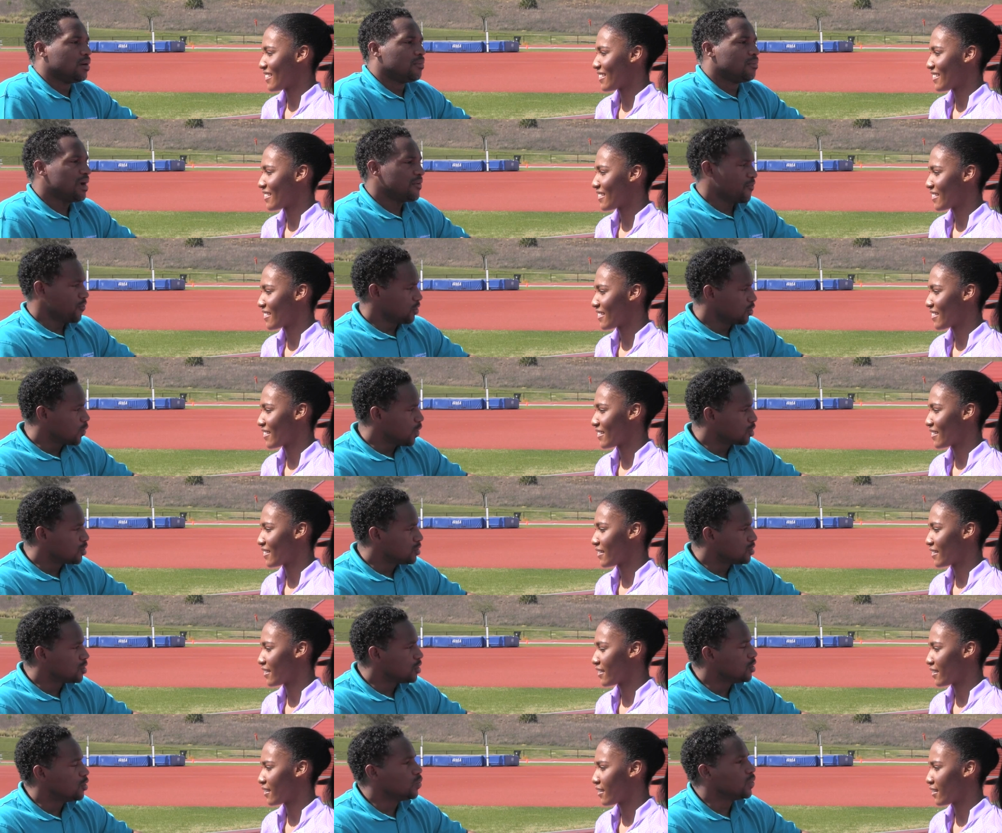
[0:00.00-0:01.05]
Speaker 1: My first question
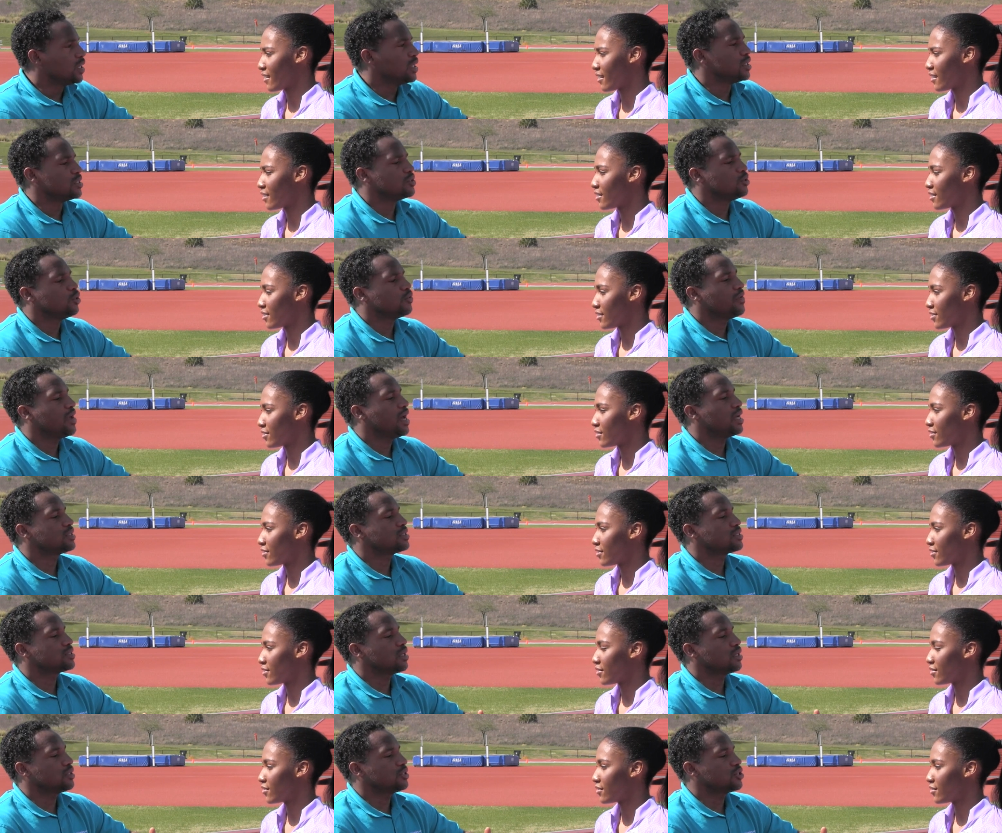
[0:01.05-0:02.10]
to you is you've had
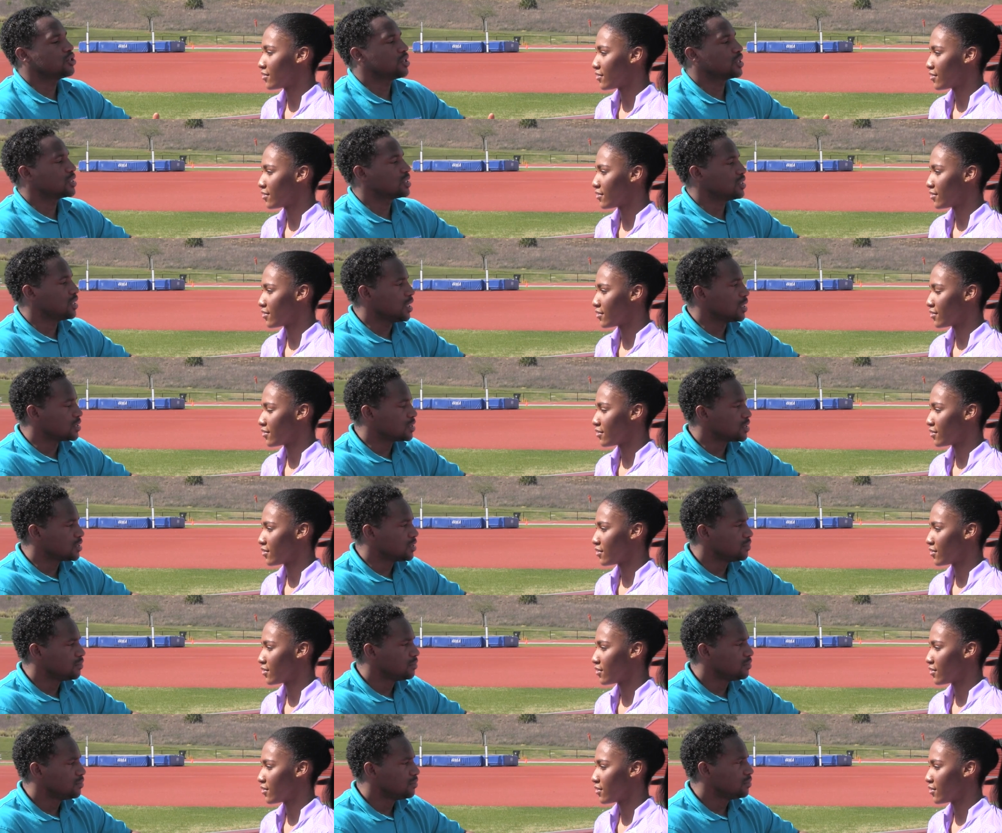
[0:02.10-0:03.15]
such success
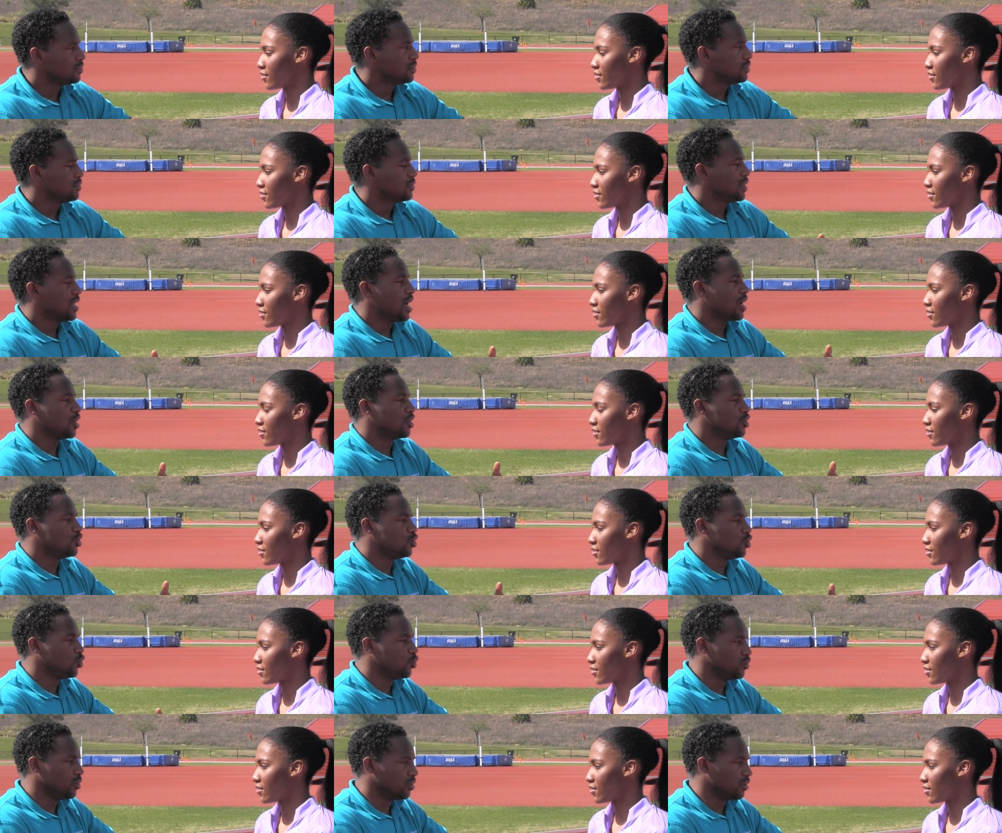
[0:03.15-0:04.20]
at a
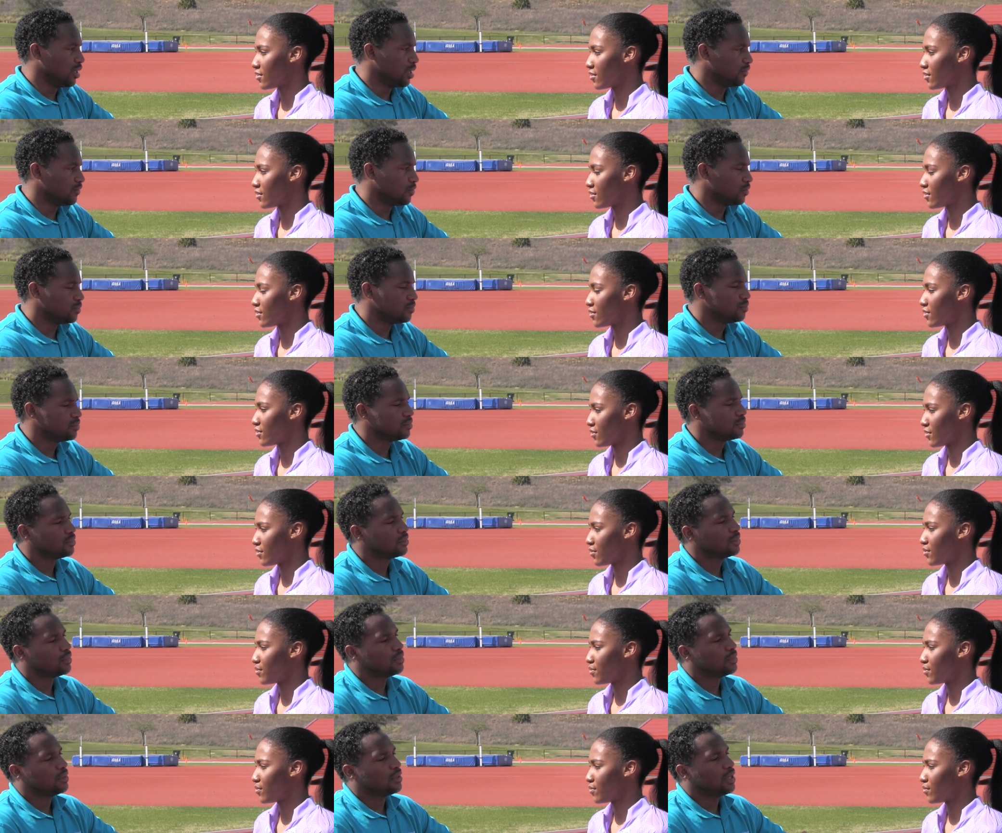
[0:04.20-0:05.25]
junior level,
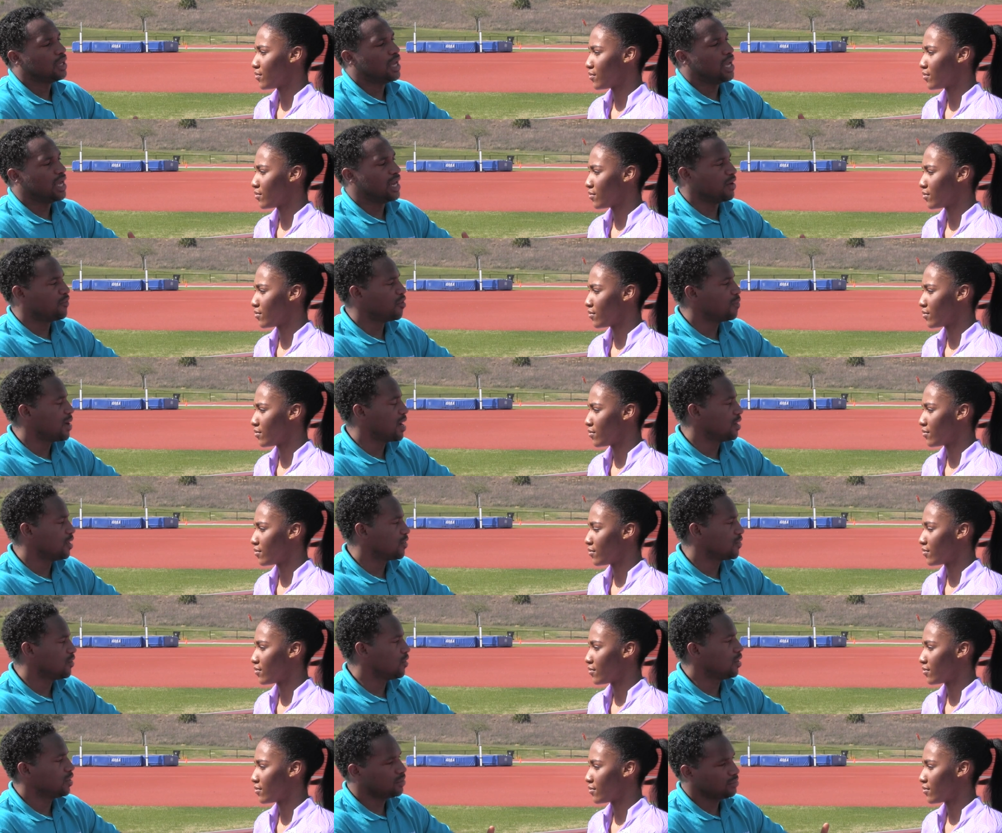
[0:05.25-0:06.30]
and everybody
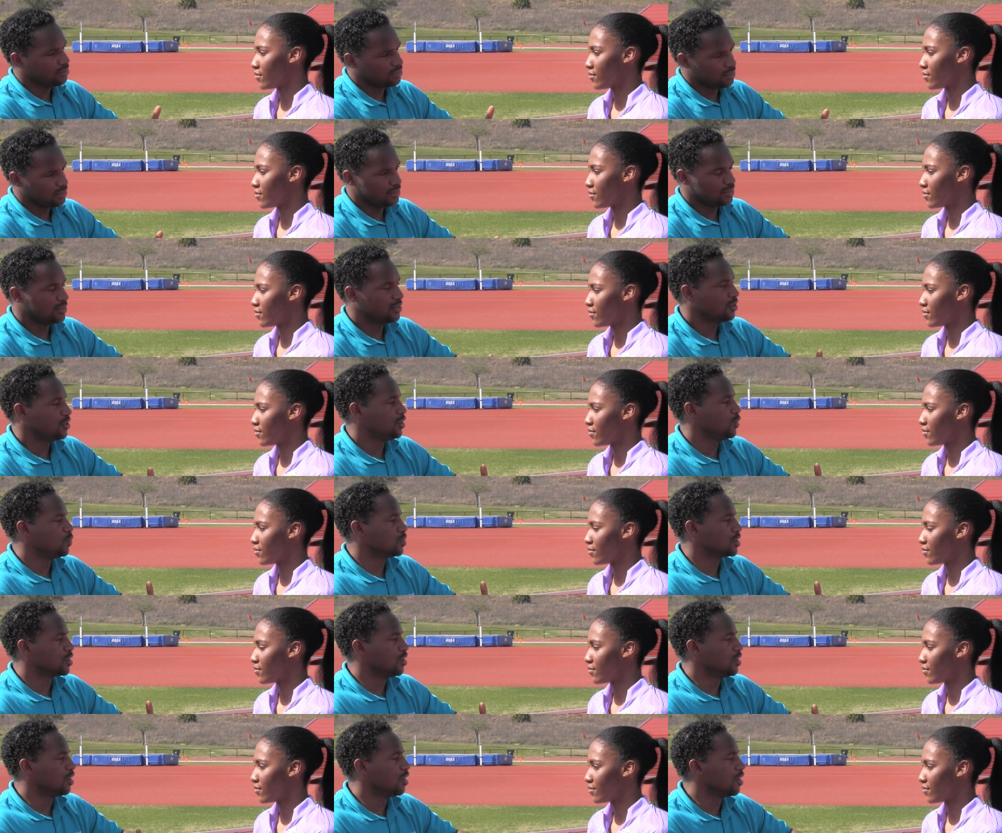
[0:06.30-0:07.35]
thought she was
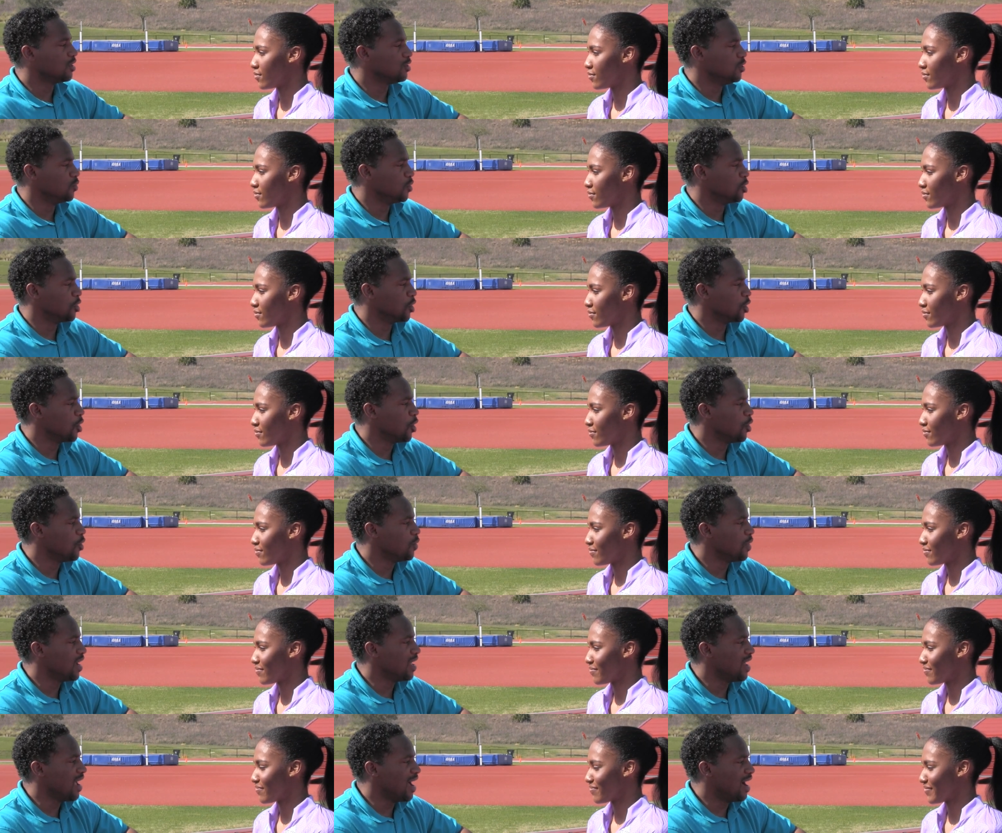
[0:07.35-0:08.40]
gonna you were gonna go
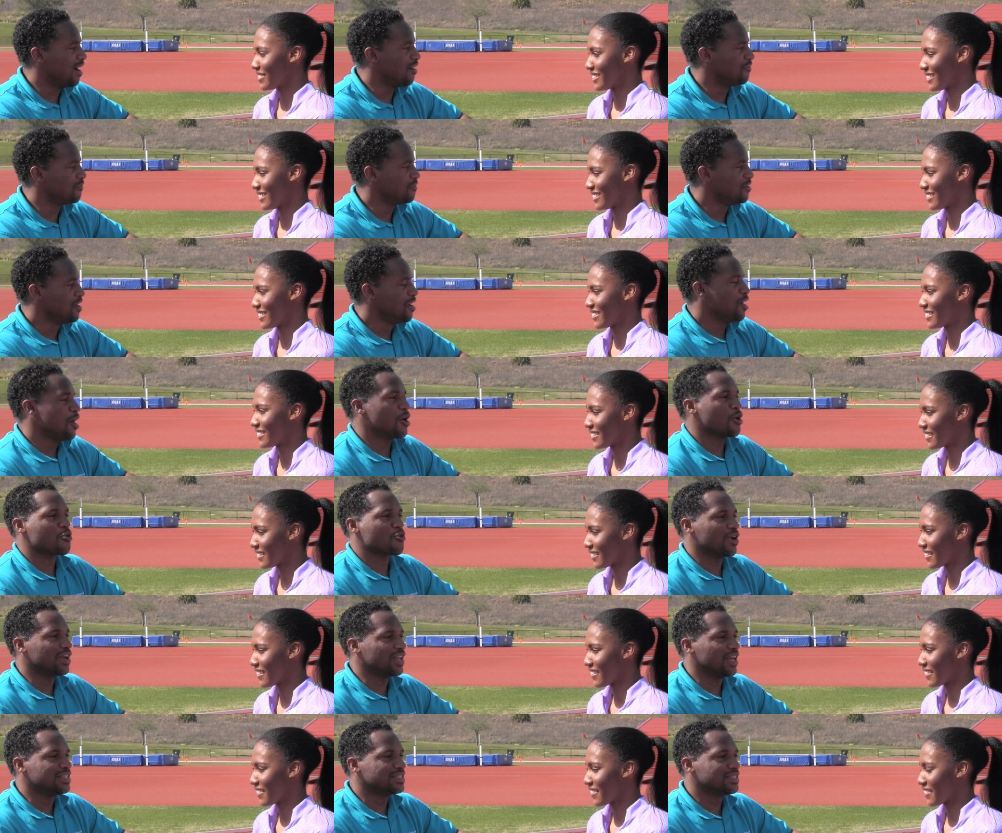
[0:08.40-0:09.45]
and have a
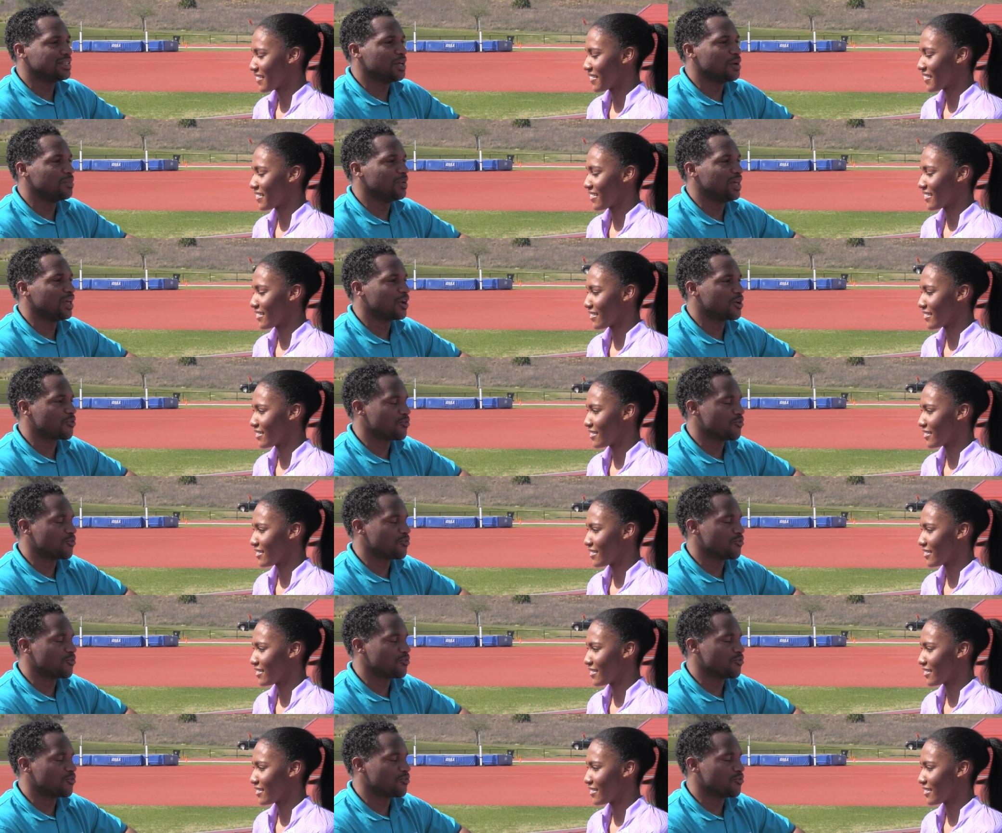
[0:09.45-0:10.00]
great NCAA